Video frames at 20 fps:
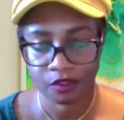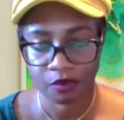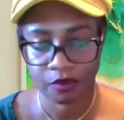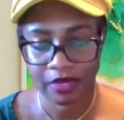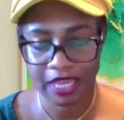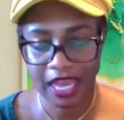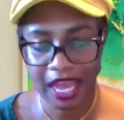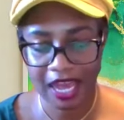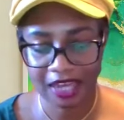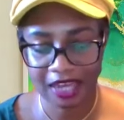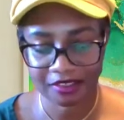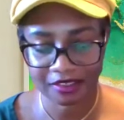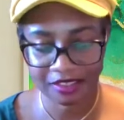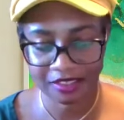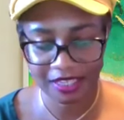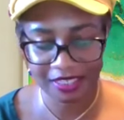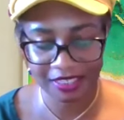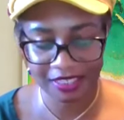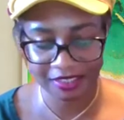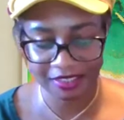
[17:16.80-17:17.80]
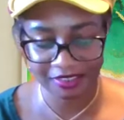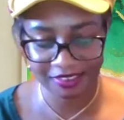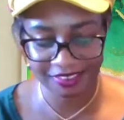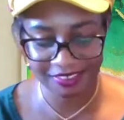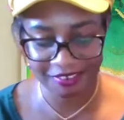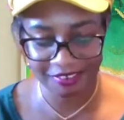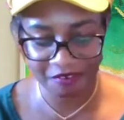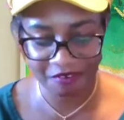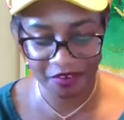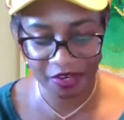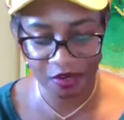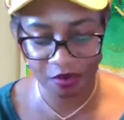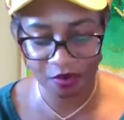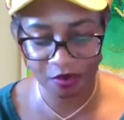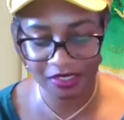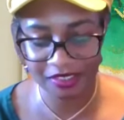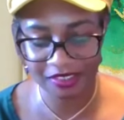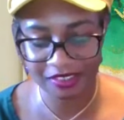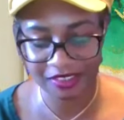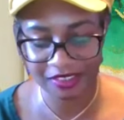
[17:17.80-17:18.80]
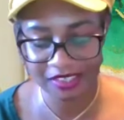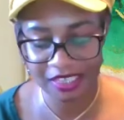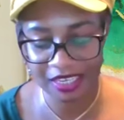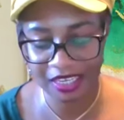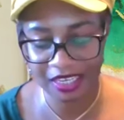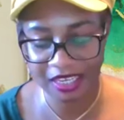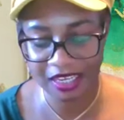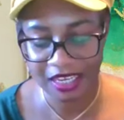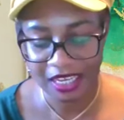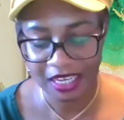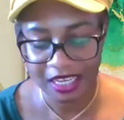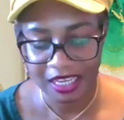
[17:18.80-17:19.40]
we ask that this frequency